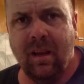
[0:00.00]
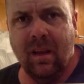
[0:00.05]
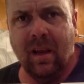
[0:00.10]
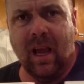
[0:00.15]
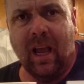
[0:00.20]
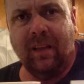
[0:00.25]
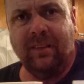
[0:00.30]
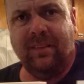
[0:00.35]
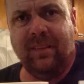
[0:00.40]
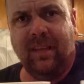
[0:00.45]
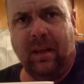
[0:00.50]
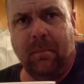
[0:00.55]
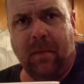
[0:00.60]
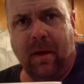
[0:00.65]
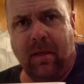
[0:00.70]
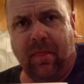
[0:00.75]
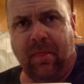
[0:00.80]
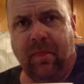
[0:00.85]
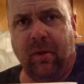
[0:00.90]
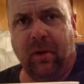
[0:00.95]
I'd say
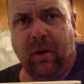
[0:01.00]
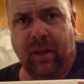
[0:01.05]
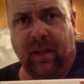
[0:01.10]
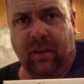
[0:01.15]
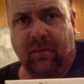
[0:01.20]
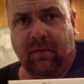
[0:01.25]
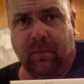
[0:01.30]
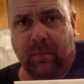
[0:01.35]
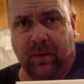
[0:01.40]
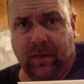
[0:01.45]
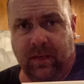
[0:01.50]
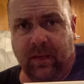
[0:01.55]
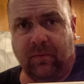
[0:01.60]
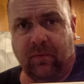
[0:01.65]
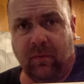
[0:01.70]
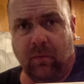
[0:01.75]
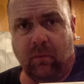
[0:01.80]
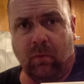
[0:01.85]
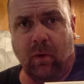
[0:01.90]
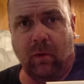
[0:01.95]
about 30 of them in
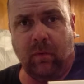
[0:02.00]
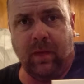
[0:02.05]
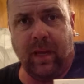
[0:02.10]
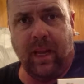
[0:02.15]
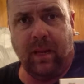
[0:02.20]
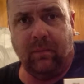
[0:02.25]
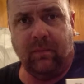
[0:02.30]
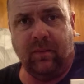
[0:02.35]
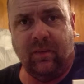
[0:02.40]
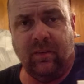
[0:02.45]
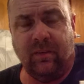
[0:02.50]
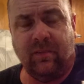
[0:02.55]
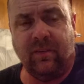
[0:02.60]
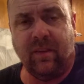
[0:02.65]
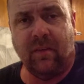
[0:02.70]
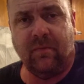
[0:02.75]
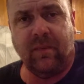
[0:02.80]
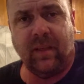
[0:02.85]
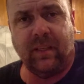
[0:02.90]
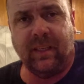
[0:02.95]
different road names and
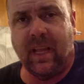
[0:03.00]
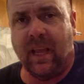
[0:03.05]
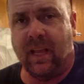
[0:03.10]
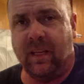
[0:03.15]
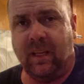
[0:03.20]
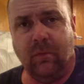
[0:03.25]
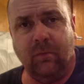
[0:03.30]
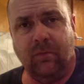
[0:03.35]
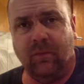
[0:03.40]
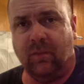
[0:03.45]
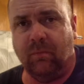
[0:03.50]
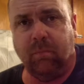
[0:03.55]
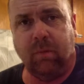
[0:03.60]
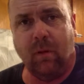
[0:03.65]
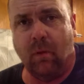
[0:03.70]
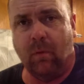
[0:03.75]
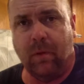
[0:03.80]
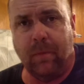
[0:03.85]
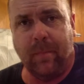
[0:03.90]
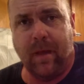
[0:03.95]
stuff like that, and he was just
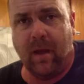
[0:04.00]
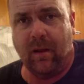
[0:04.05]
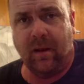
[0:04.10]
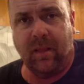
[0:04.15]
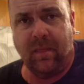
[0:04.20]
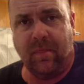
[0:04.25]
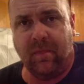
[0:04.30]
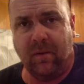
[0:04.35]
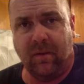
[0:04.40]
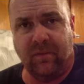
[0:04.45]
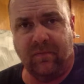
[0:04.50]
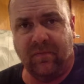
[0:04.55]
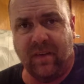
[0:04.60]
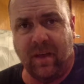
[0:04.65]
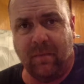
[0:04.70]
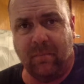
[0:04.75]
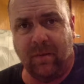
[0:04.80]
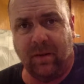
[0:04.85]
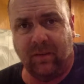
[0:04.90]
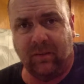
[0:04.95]
blowing them out at
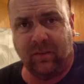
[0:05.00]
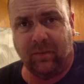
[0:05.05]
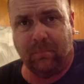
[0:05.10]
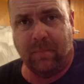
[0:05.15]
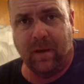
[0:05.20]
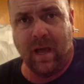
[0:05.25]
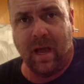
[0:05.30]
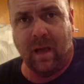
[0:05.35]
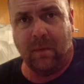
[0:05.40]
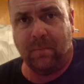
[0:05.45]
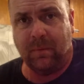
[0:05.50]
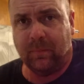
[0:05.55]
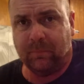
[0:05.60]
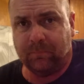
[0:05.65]
35 bucks a pop.